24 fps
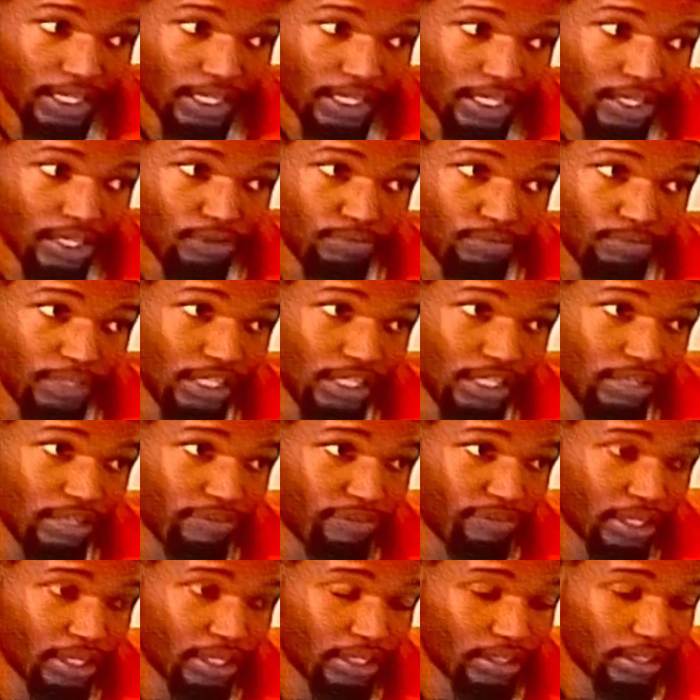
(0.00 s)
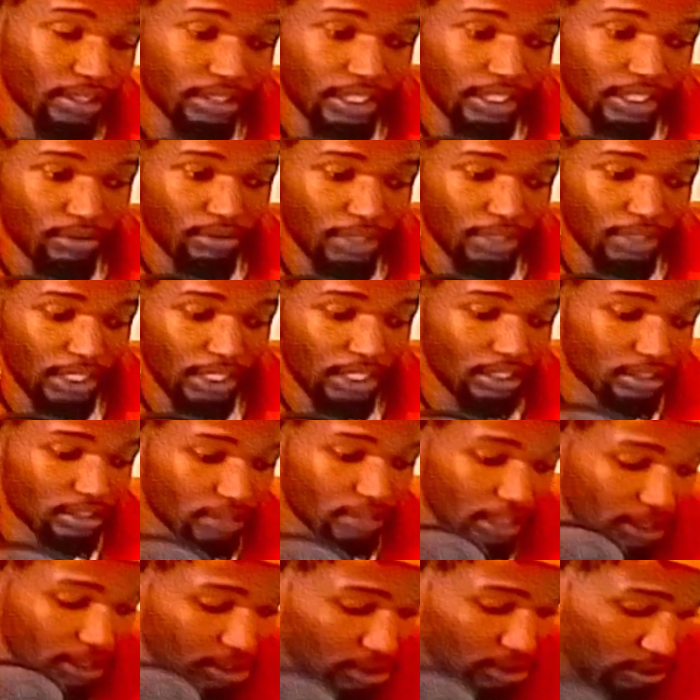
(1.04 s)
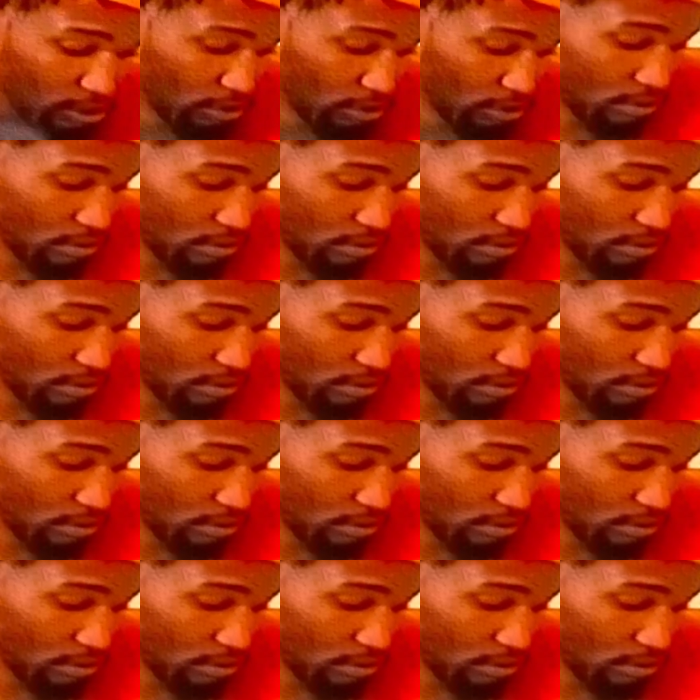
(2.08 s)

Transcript: don't need a fucking, he don't need that shit.